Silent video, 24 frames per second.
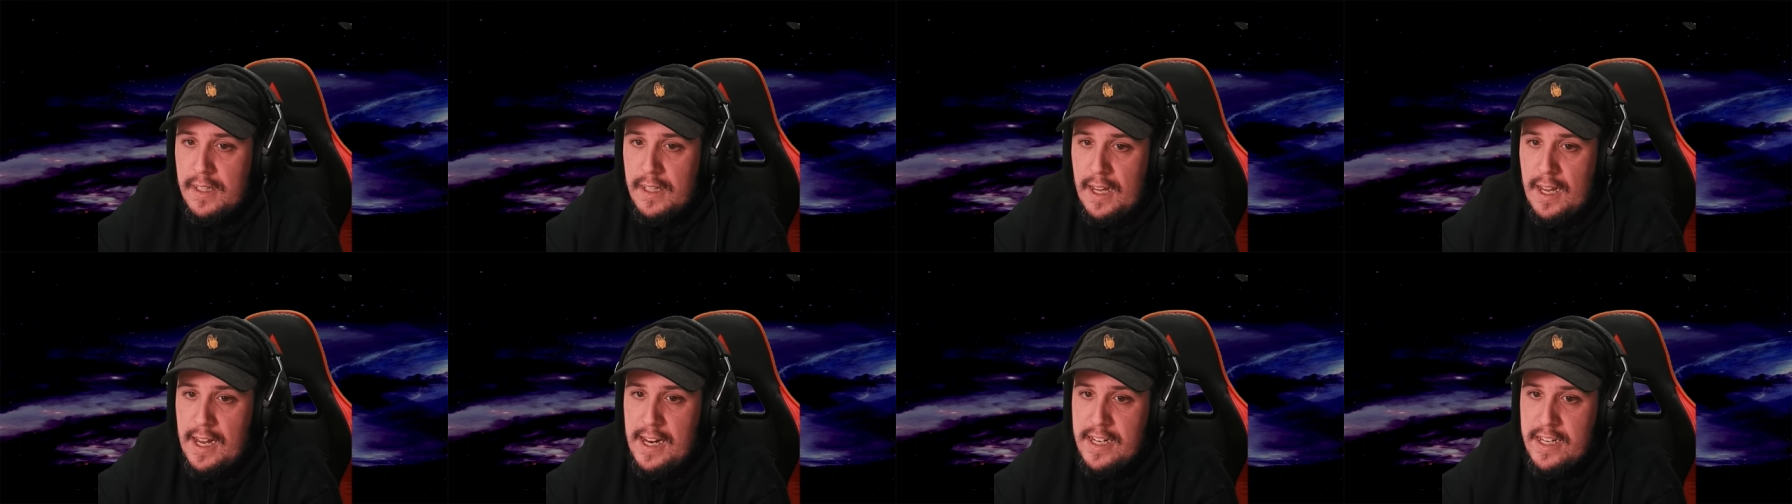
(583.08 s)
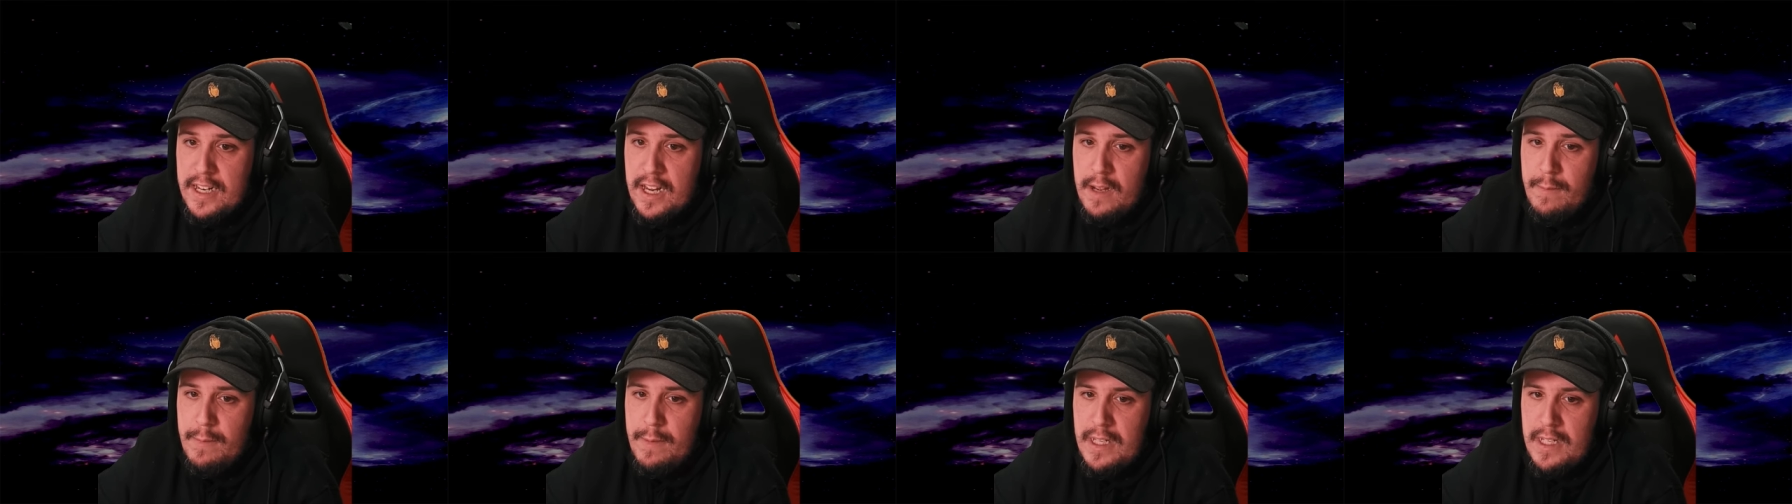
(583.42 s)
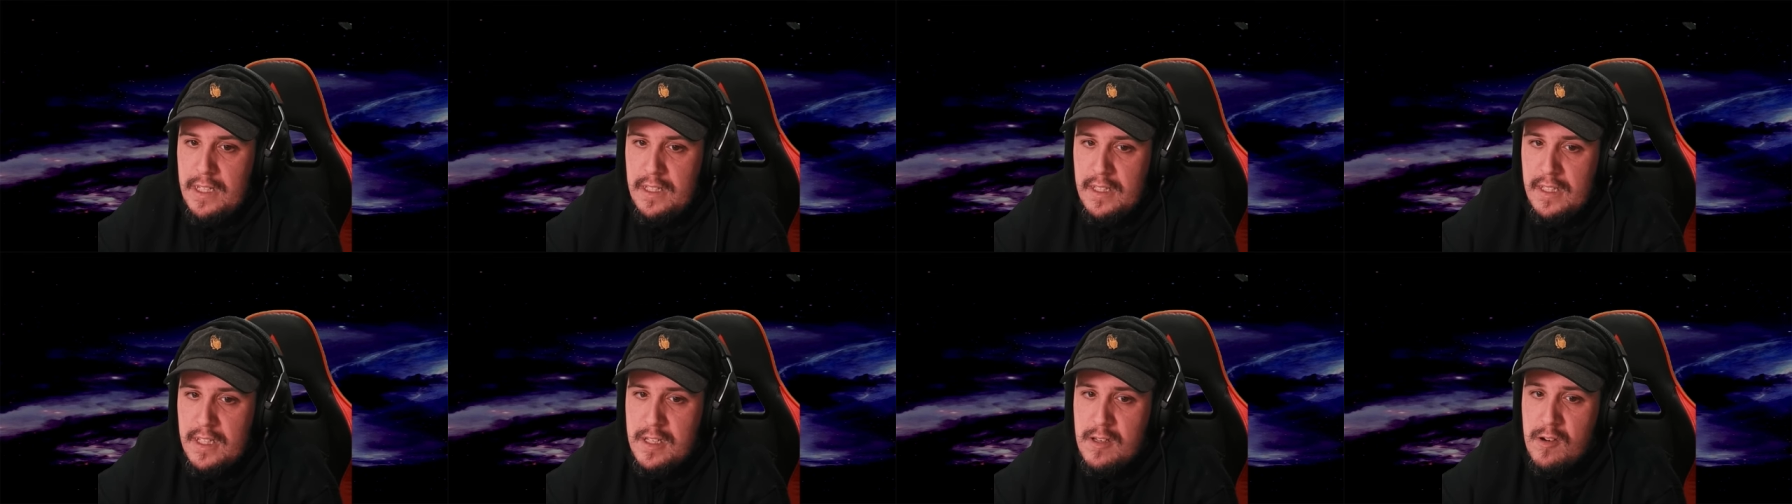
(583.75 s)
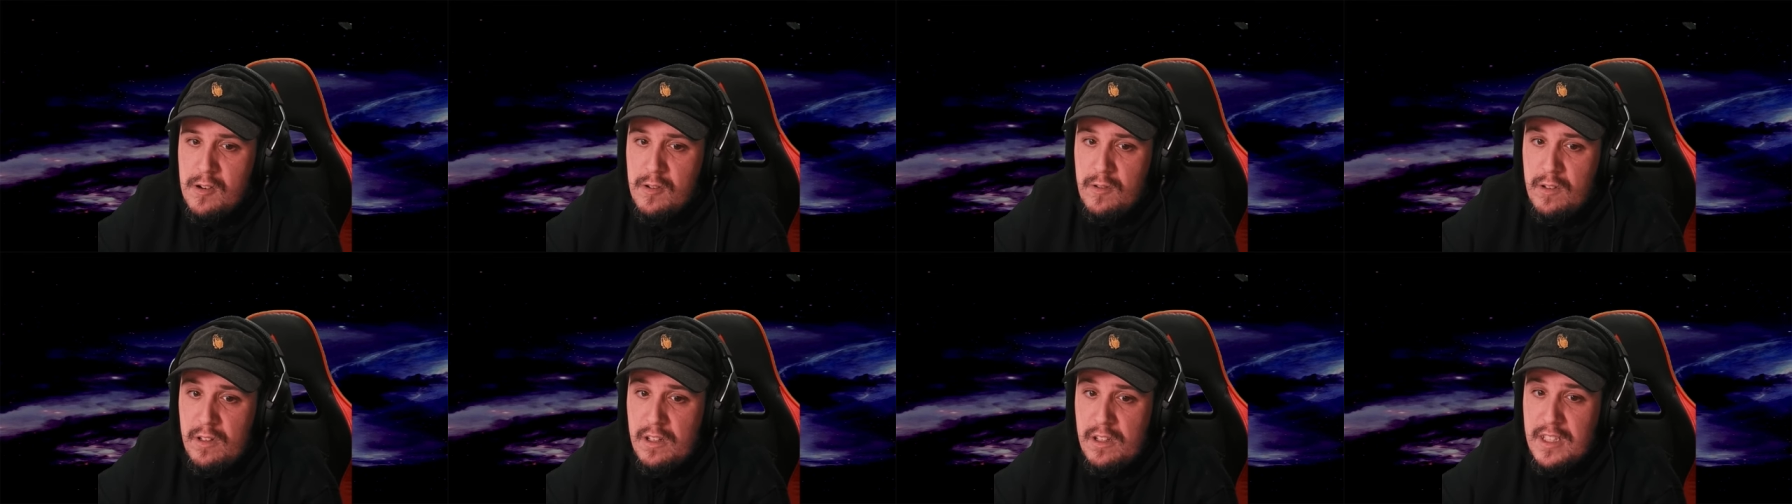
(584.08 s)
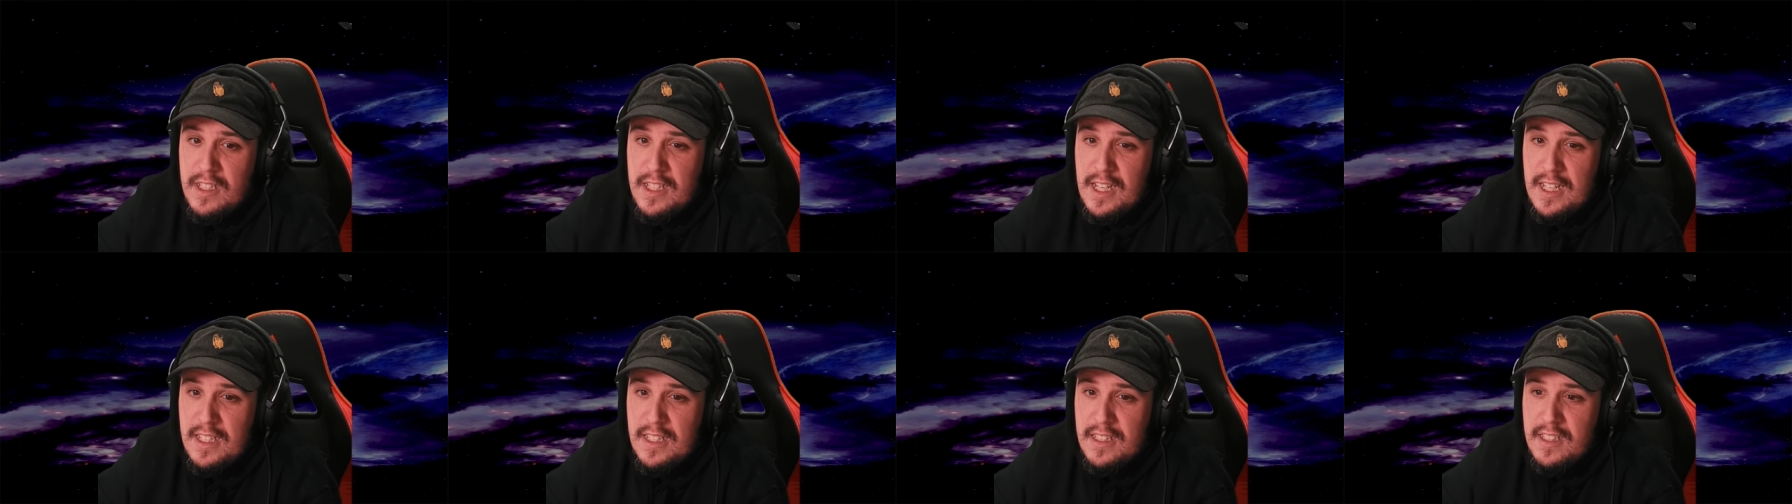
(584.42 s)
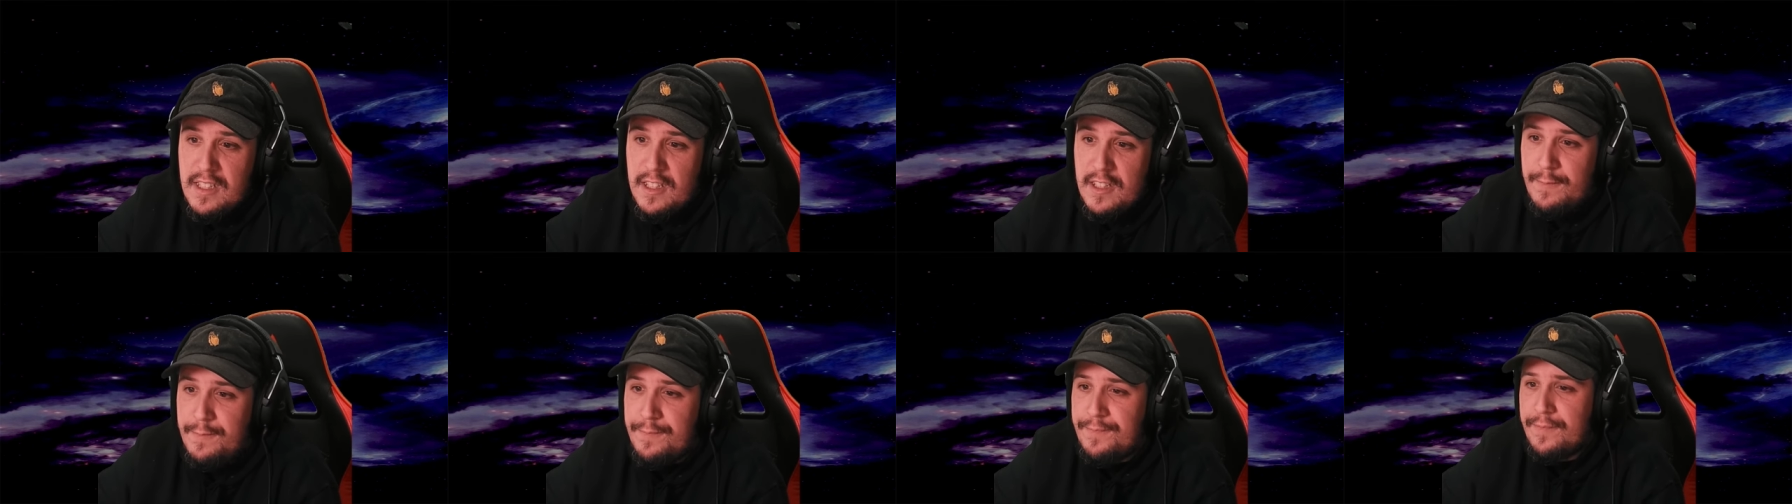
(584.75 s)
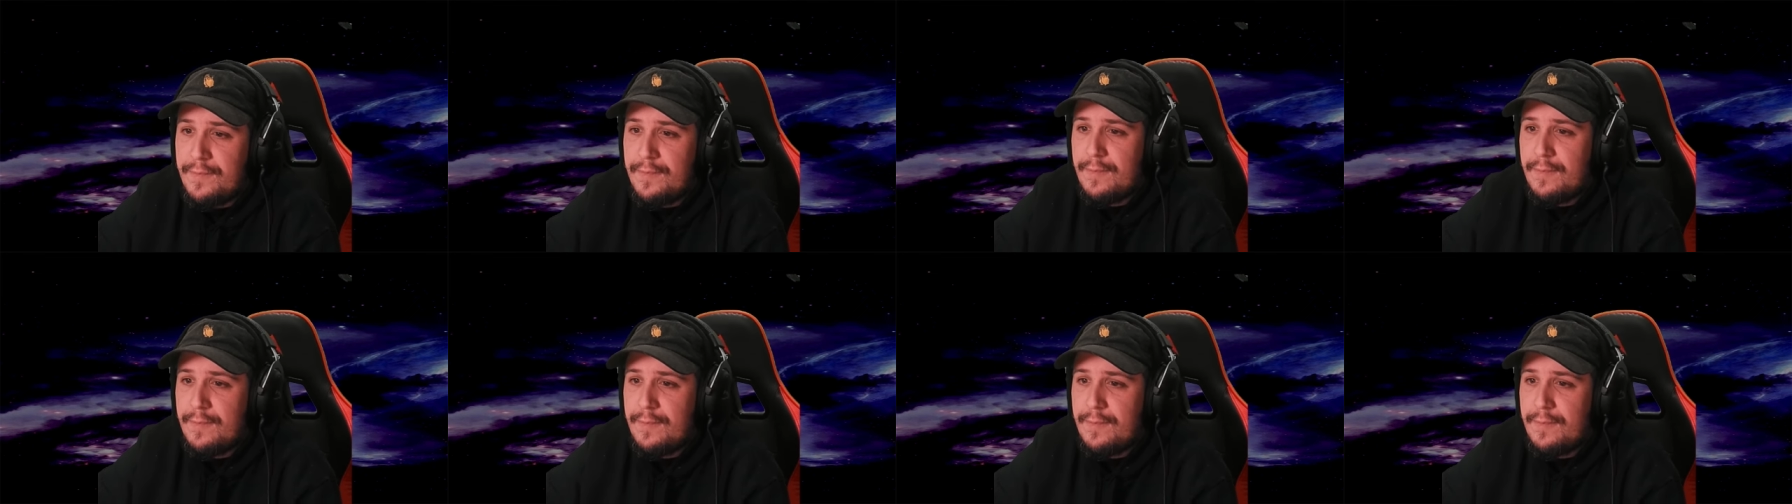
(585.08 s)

And yeah, that's all I'm going to say. So